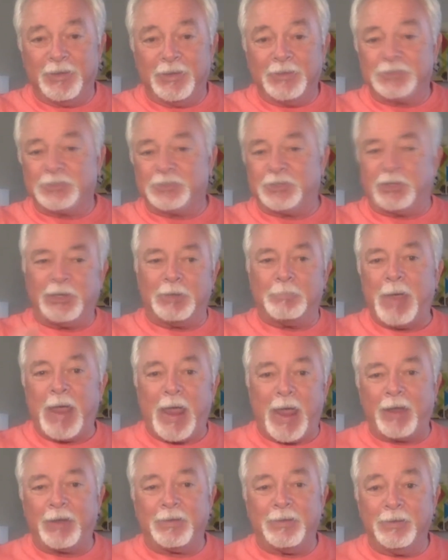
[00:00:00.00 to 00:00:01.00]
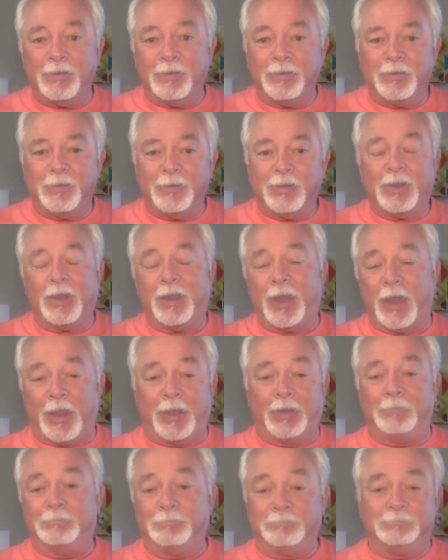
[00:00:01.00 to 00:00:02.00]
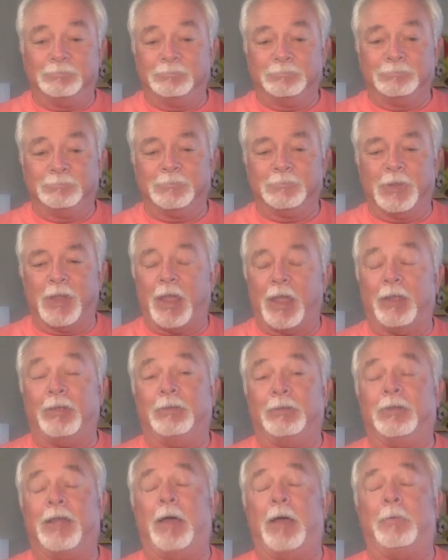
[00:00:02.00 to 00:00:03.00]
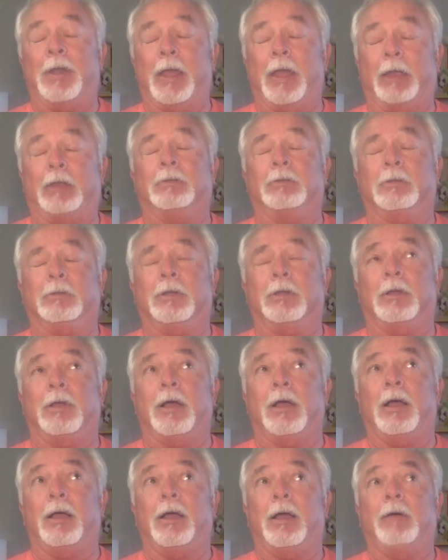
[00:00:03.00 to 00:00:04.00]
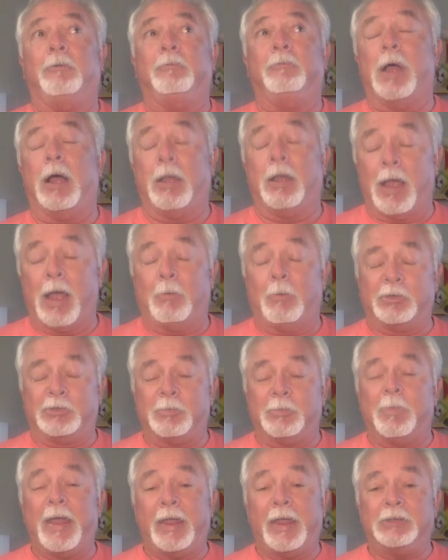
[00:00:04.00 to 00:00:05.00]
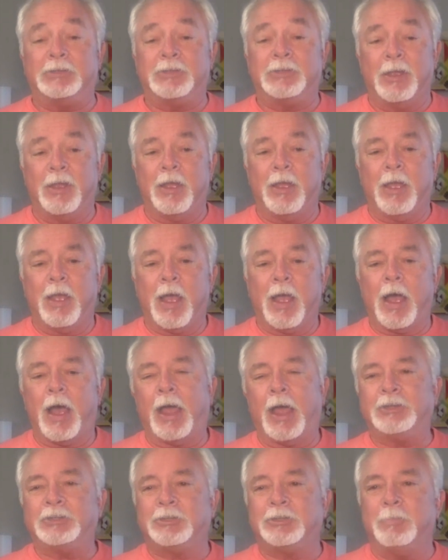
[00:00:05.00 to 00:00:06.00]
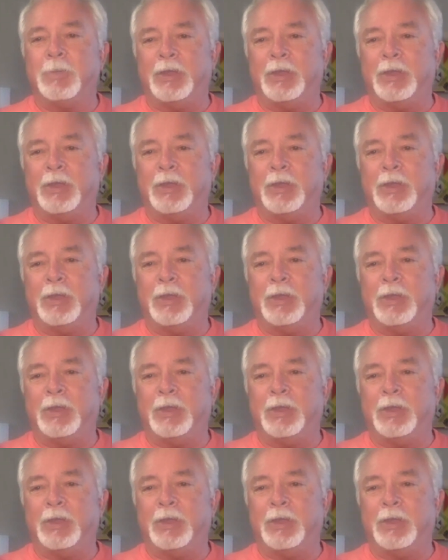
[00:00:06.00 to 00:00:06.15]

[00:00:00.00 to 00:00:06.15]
send it back, uh-huh. And I, am like, I was amazed. So you I awarded